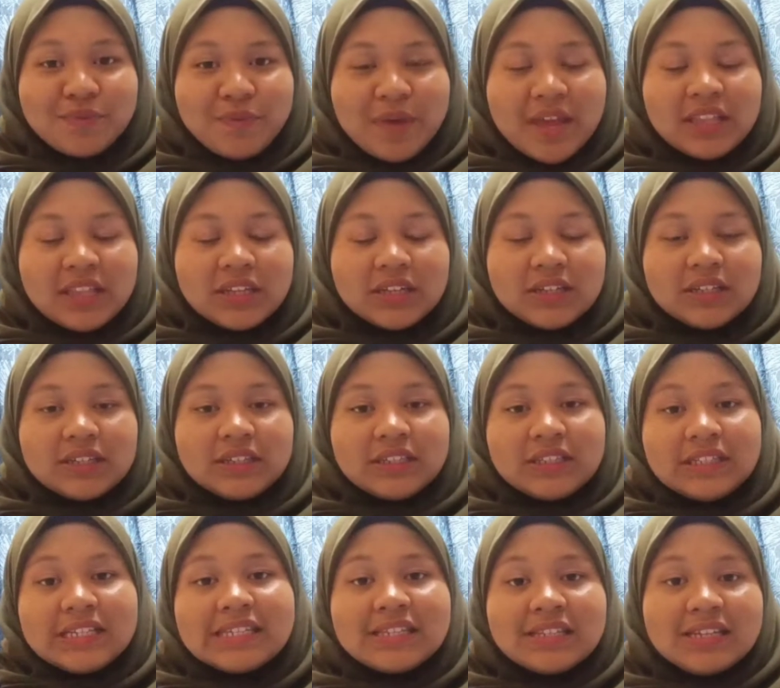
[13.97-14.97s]
when the
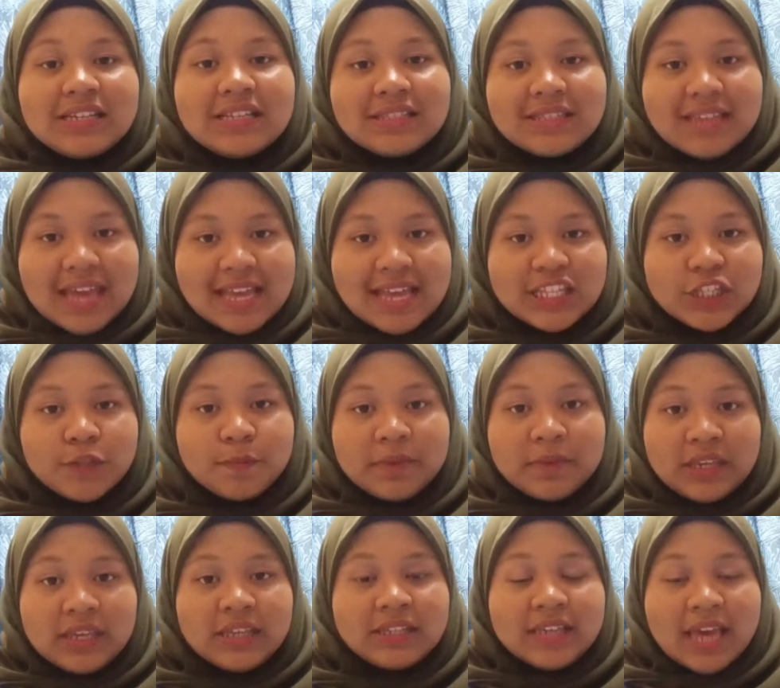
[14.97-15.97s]
listening test
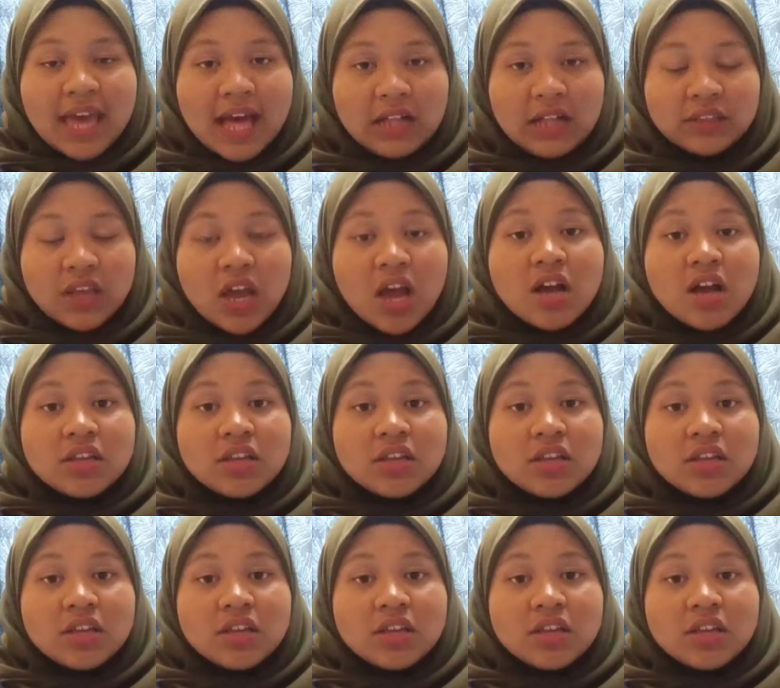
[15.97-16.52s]
being held.